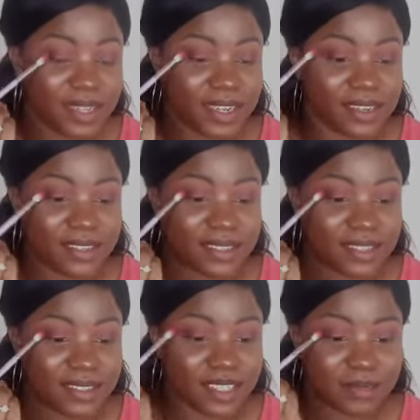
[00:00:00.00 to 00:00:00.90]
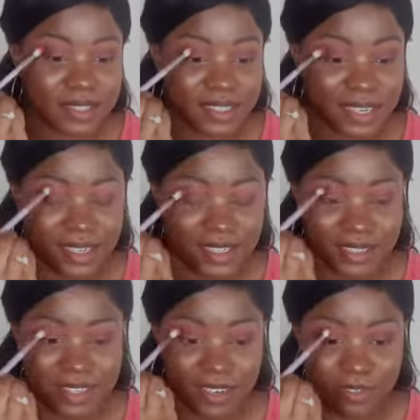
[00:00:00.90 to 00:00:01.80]
blend this deeper shade
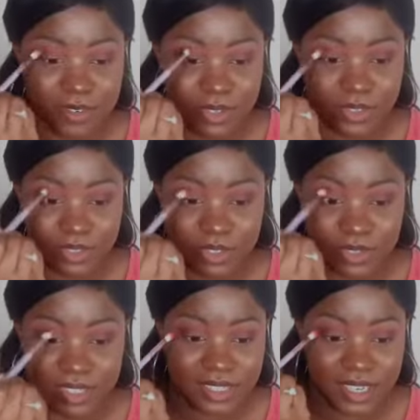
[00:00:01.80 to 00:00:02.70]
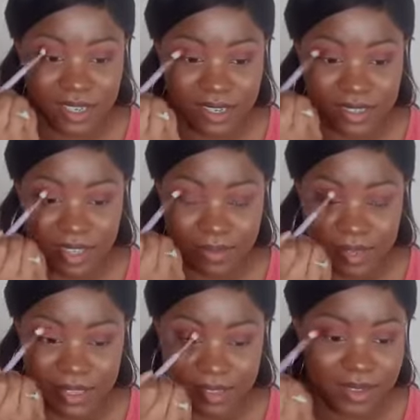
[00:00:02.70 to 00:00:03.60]
into that first crease shade that I had
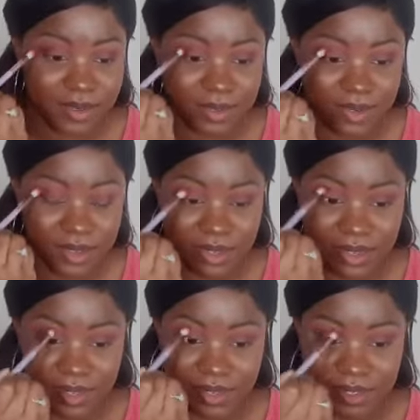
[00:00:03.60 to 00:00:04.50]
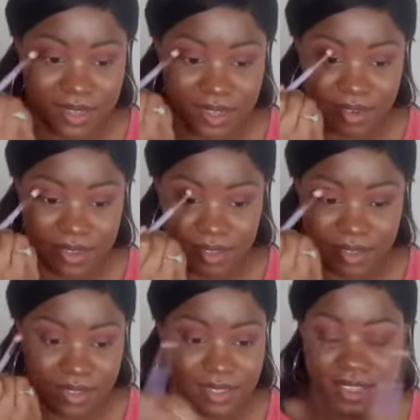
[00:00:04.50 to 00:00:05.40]
placed down, just to kind
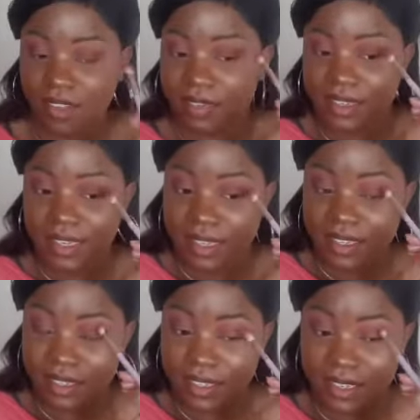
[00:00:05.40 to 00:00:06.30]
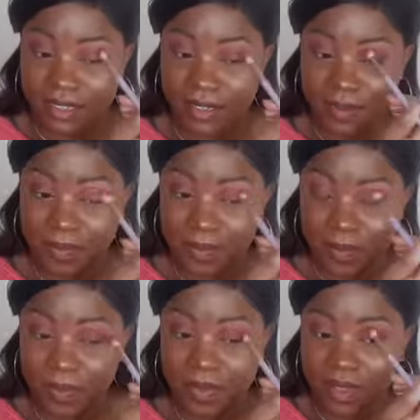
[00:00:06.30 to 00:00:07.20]
of soften the edges
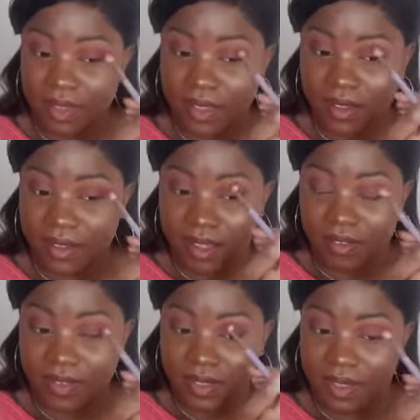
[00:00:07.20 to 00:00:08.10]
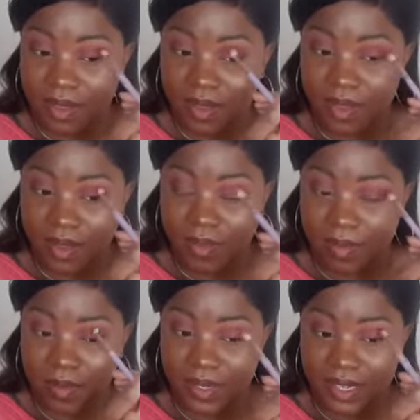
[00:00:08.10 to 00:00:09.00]
and have everything
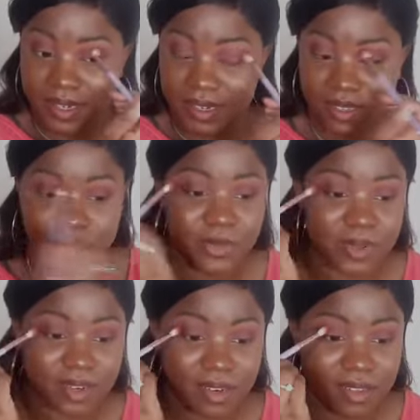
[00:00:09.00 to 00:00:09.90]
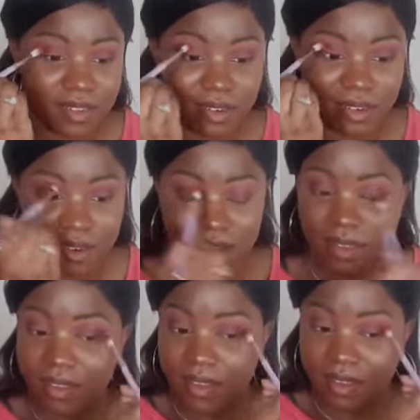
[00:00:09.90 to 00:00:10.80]
blend into one another.
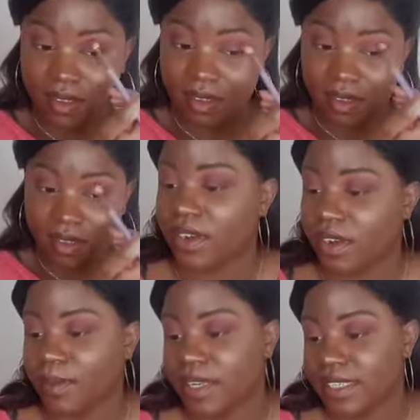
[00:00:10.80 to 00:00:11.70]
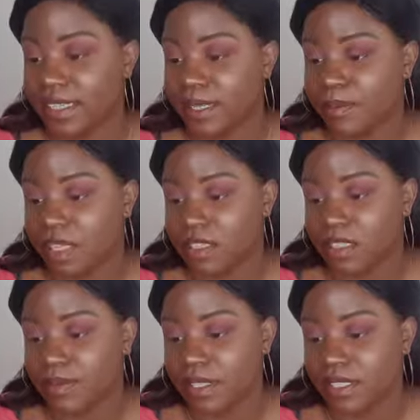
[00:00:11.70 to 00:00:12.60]
I'm going to take the BH
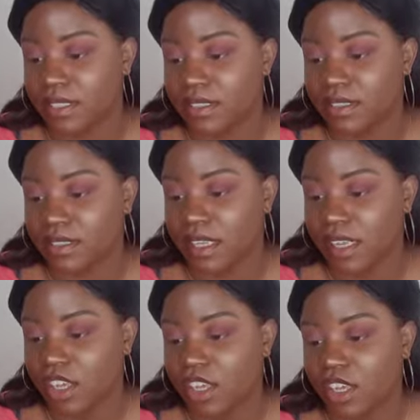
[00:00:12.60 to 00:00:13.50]
Cosmetics.